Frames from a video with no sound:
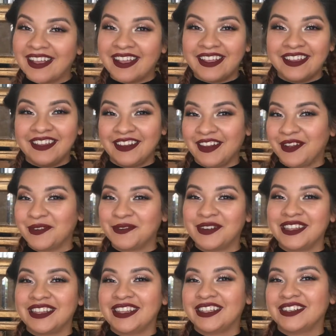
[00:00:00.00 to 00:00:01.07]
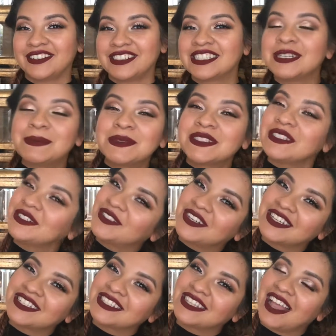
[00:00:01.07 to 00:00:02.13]
what little tips and
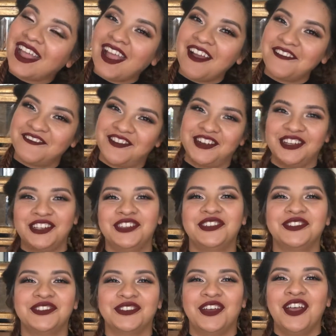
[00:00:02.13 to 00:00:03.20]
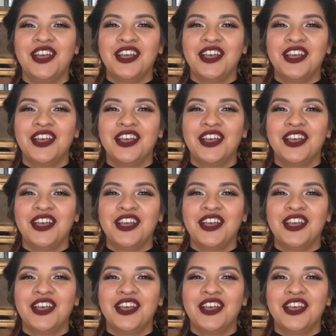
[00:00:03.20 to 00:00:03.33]
tricks I have for you